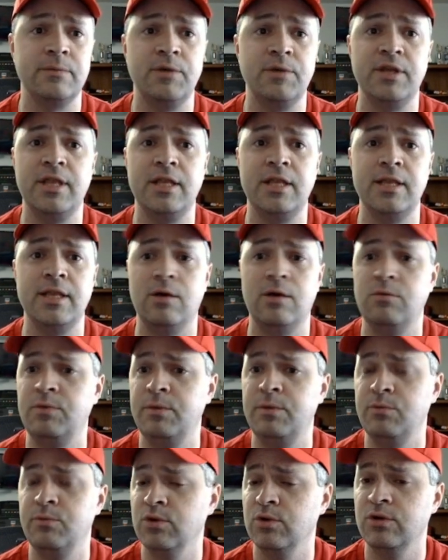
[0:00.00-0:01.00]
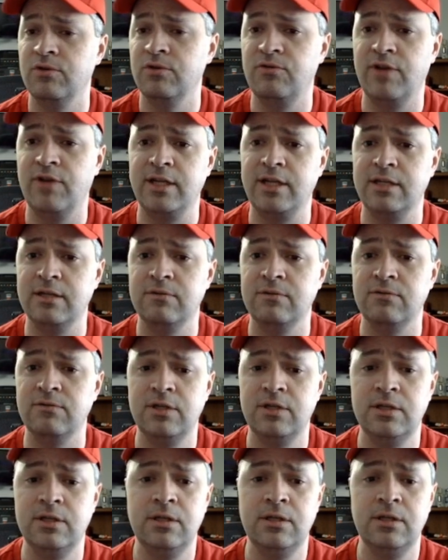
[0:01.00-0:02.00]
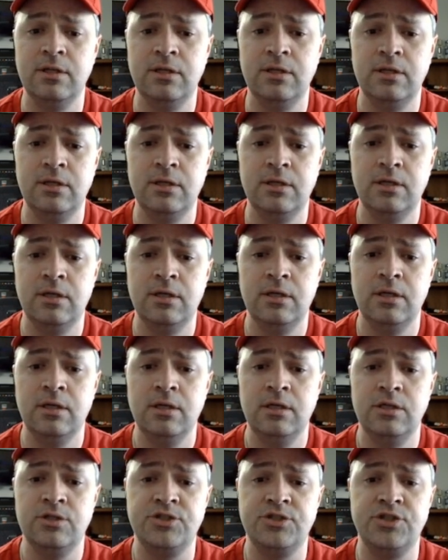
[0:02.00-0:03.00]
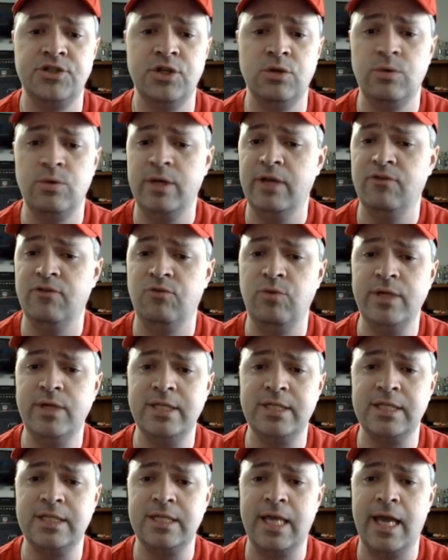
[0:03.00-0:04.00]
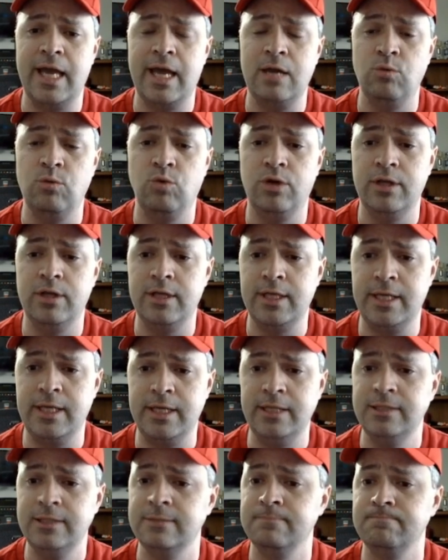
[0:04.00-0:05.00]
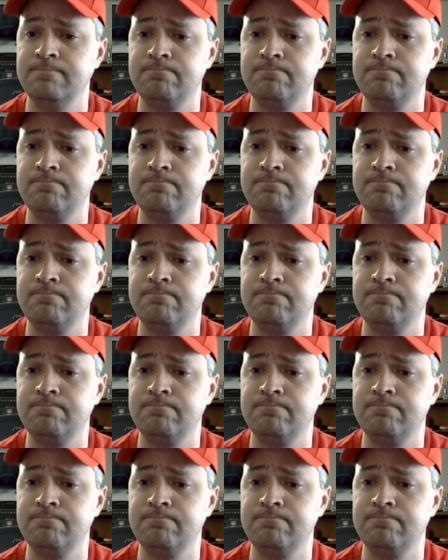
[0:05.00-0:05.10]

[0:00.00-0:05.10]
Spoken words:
I think that will be more effective. So if we scan one of these,